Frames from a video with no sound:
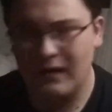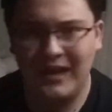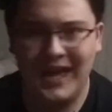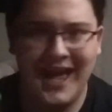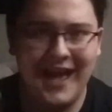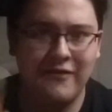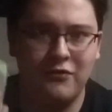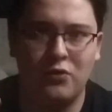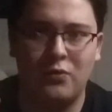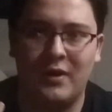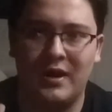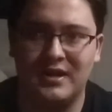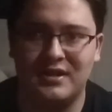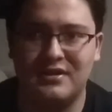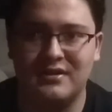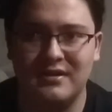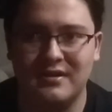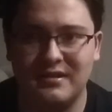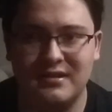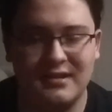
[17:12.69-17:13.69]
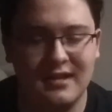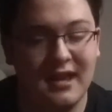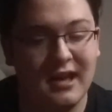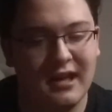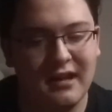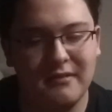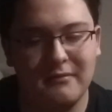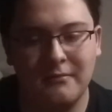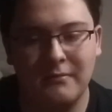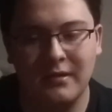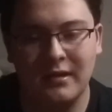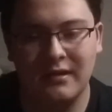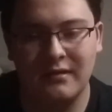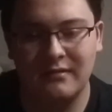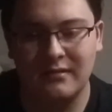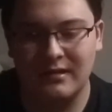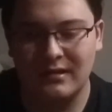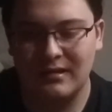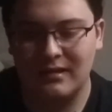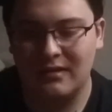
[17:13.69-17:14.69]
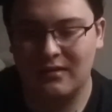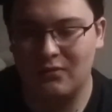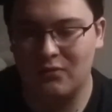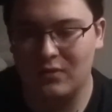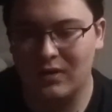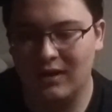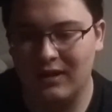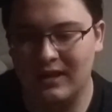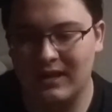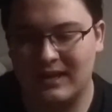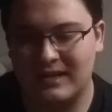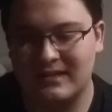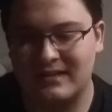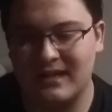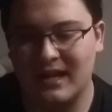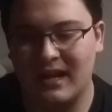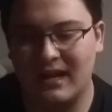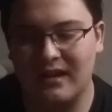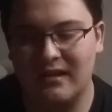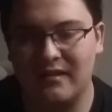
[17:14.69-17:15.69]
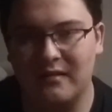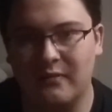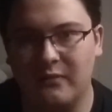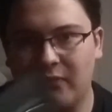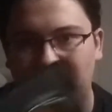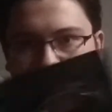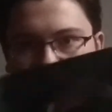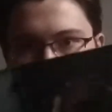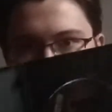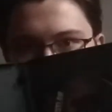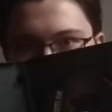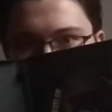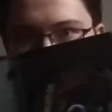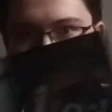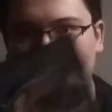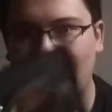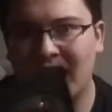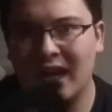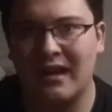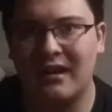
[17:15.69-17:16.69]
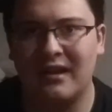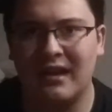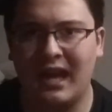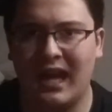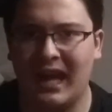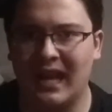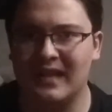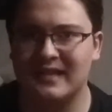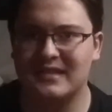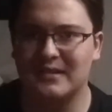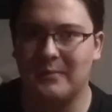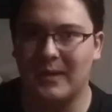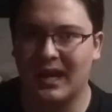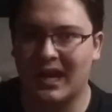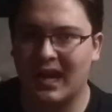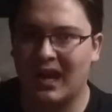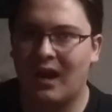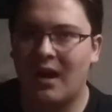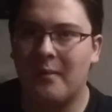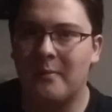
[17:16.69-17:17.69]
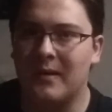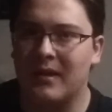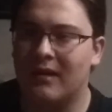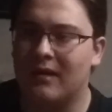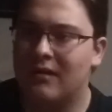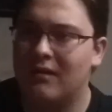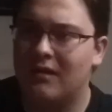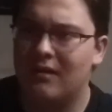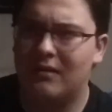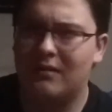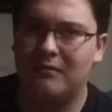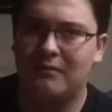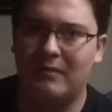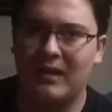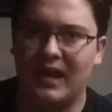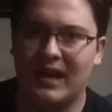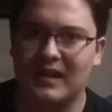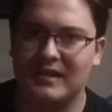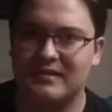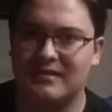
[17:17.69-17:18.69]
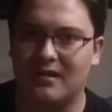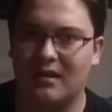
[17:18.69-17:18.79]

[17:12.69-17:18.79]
Haven't watched this yet, but really excited to finally get hands on a copy. I